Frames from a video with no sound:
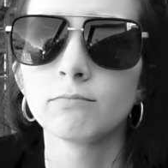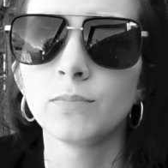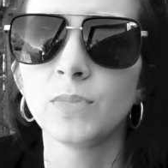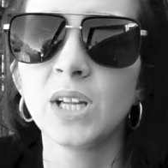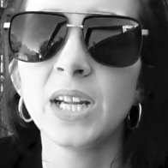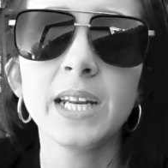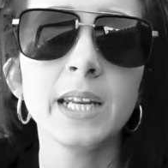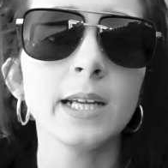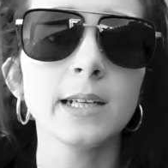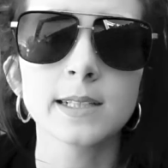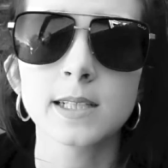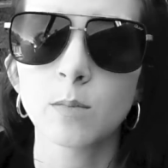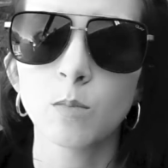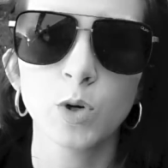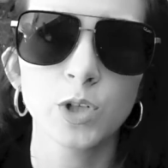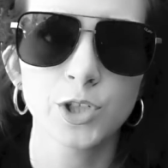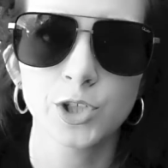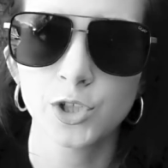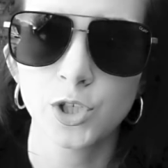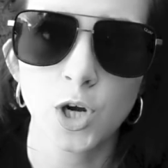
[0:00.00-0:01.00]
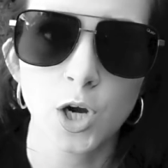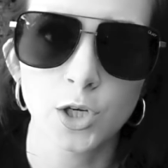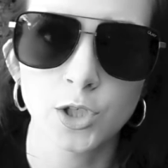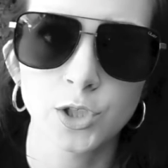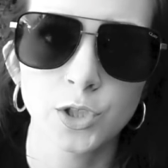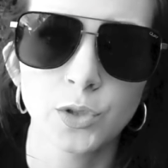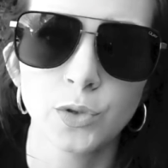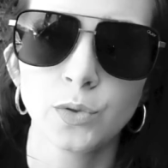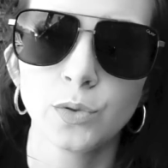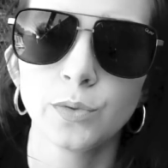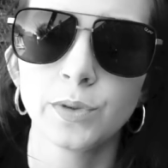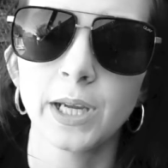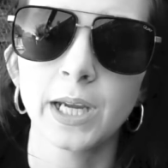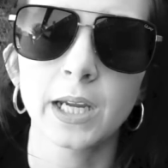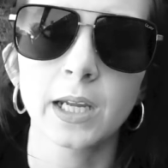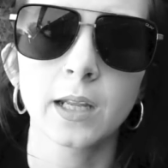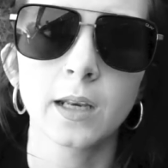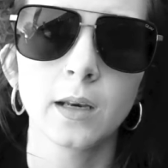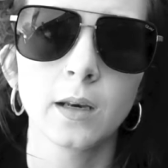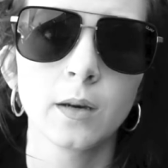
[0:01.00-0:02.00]
needing someone to talk to
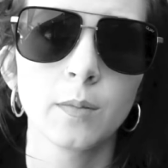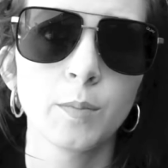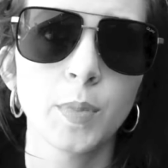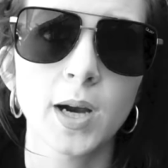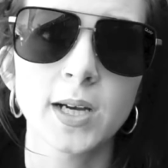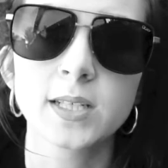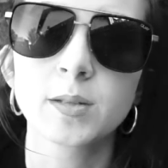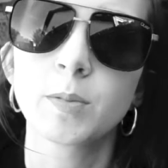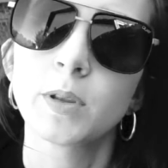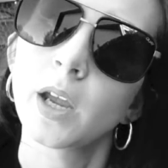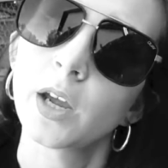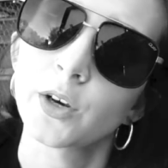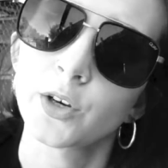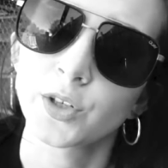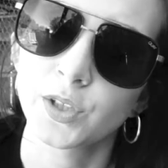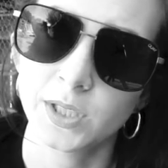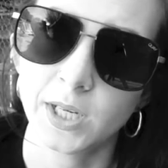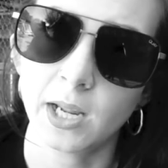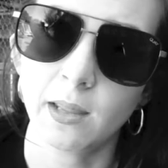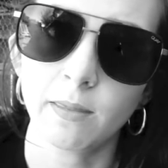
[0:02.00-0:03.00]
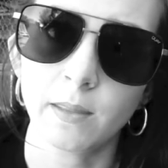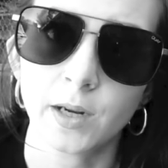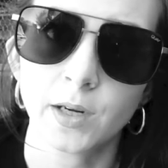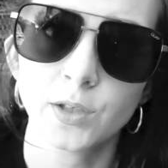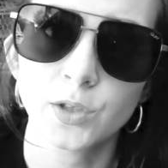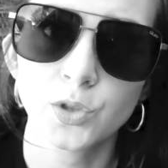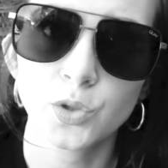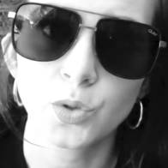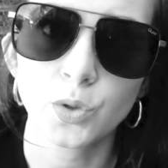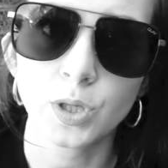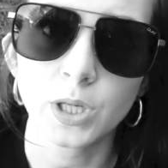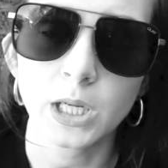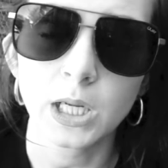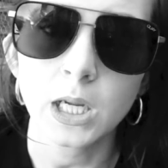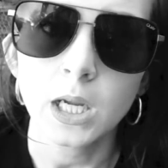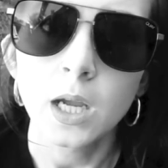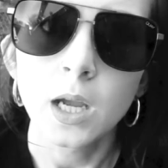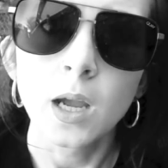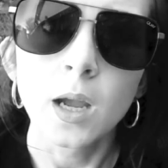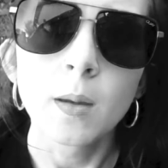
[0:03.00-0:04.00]
that can possibly understand their
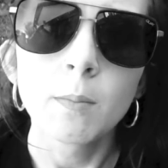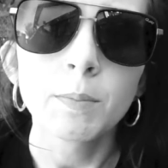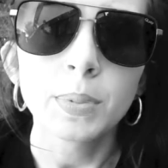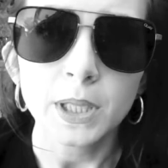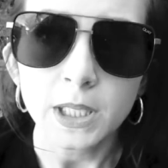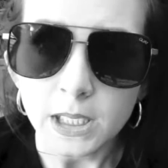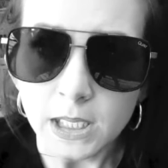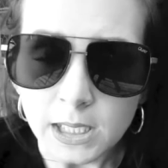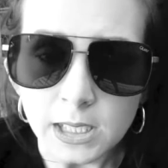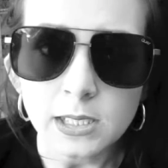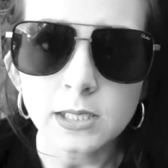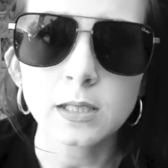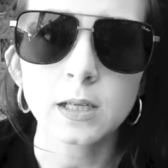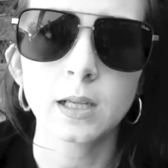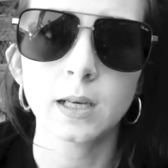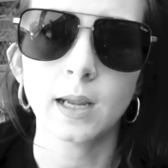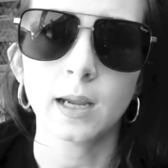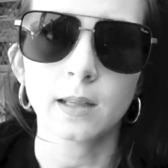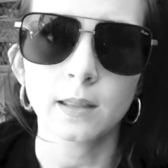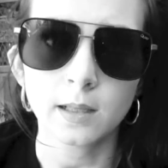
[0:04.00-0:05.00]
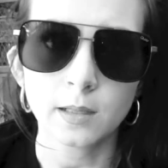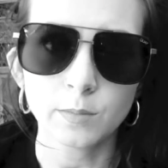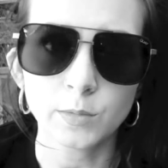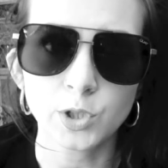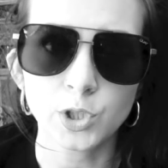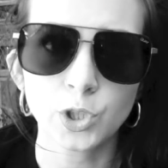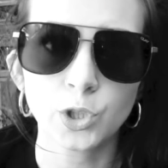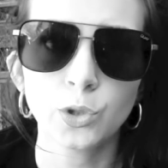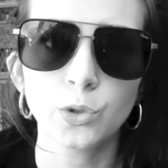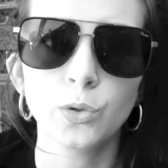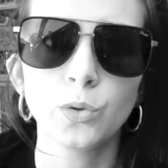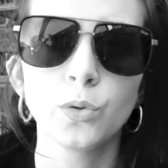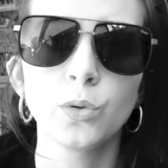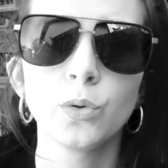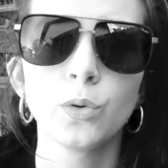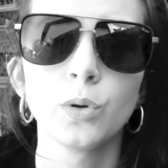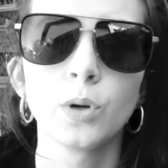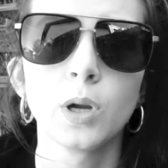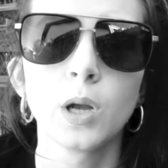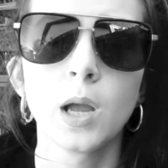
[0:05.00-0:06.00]
story, please connect them
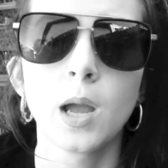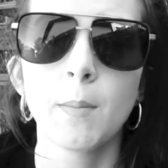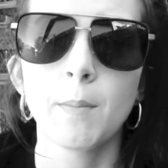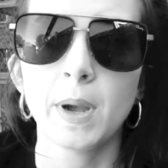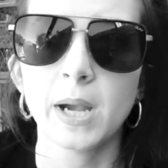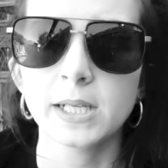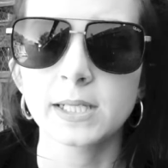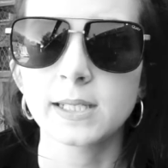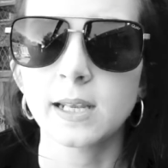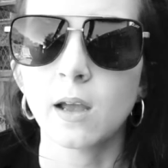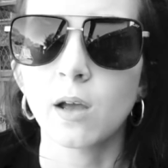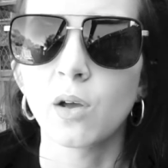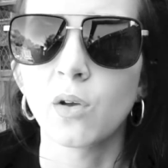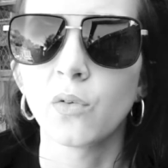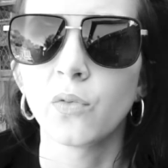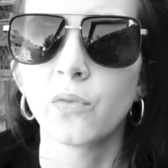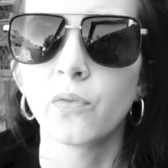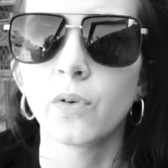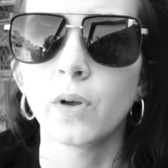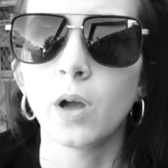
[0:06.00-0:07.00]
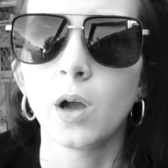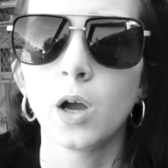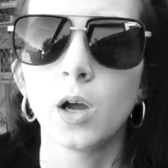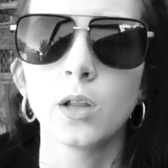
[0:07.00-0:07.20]
to myself